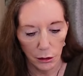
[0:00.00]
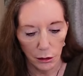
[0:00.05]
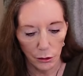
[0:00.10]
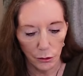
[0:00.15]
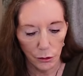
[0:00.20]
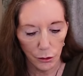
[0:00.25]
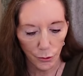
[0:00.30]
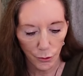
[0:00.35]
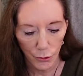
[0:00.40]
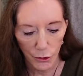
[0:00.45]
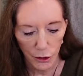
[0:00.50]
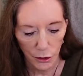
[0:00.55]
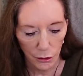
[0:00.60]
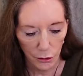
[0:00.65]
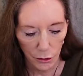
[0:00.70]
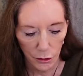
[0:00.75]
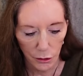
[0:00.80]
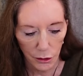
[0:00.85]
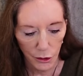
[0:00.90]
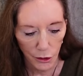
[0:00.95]

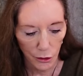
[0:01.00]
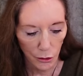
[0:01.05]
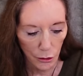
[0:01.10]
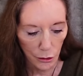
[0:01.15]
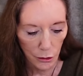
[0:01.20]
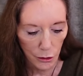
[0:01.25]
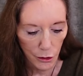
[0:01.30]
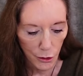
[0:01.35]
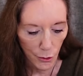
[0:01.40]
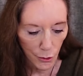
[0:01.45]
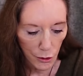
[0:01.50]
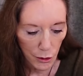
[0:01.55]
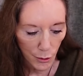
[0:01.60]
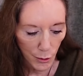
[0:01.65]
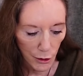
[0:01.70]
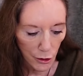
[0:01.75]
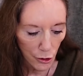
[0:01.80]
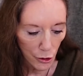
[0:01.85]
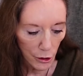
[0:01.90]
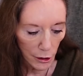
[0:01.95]
Whoops, sorry, this one's a
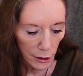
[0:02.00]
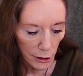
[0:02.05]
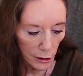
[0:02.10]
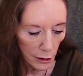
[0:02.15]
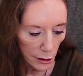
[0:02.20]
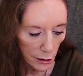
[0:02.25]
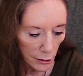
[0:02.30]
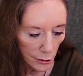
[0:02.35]
bit tricky.